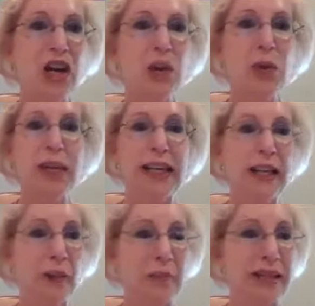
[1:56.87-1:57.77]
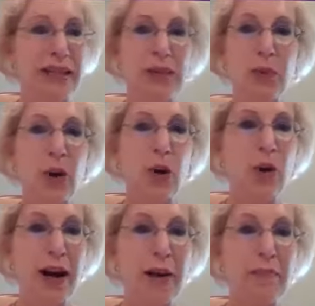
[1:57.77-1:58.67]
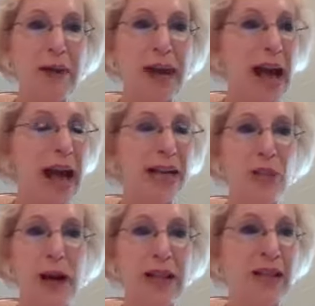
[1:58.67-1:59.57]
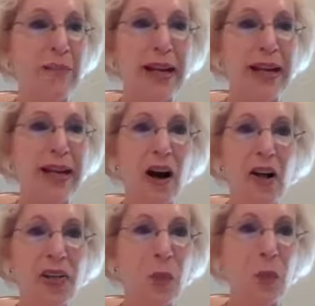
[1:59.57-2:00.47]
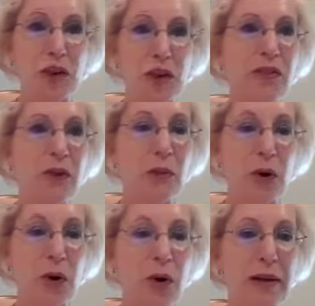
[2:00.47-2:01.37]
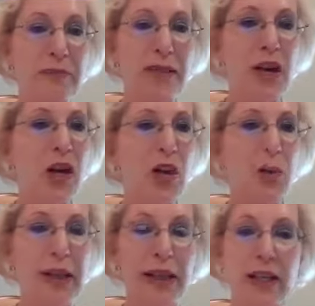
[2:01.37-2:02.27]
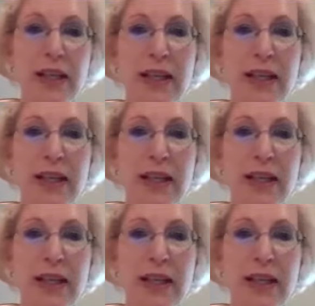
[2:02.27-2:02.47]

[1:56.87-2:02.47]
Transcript: You will hear Mindy's program as well as many other wonderful programs. You will hear